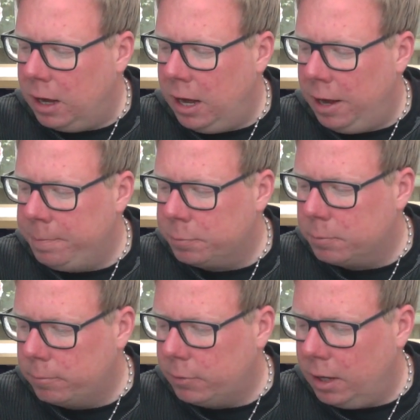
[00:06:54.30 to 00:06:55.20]

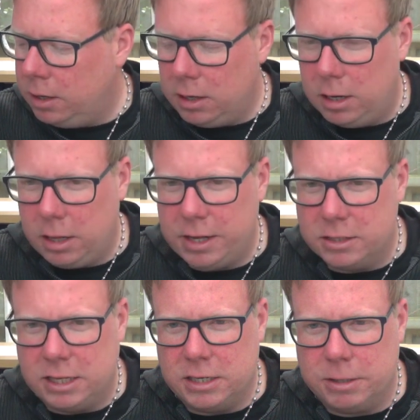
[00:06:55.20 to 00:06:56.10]
And I
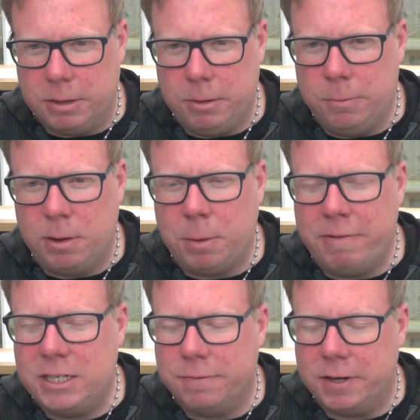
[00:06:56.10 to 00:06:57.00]
think I said this in one of my
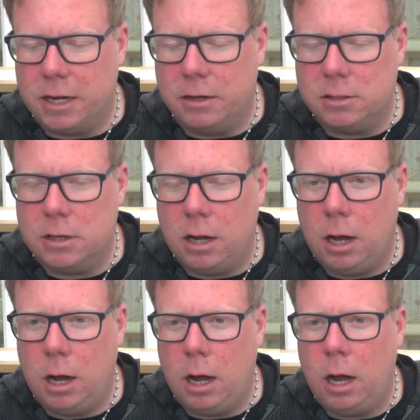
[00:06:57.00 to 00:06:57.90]
recent videos.
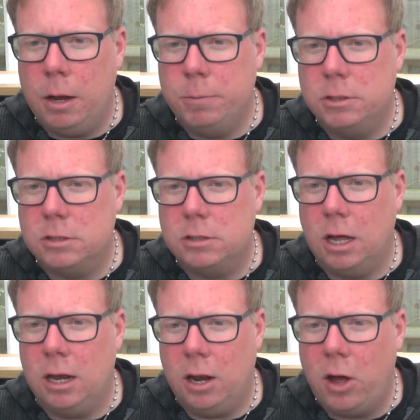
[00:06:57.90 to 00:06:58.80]
I was
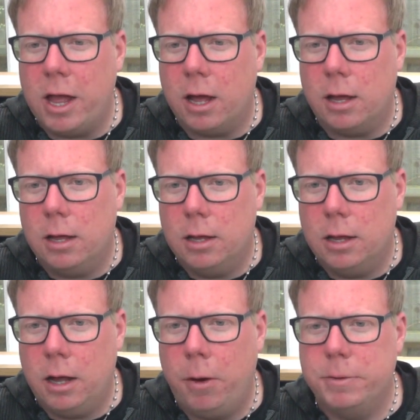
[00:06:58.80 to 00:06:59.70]
a liar.
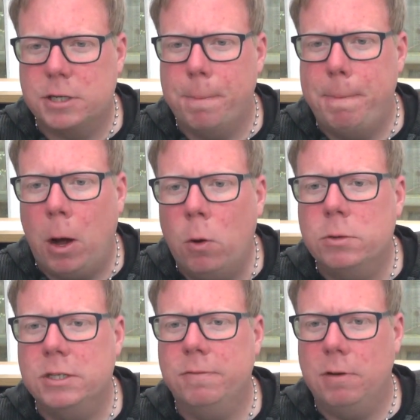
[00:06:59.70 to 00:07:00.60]
I was a
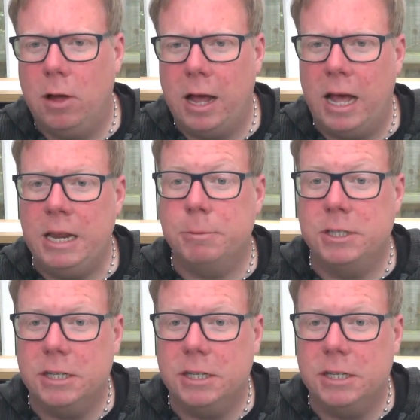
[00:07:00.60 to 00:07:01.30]
compulsive liar, and it was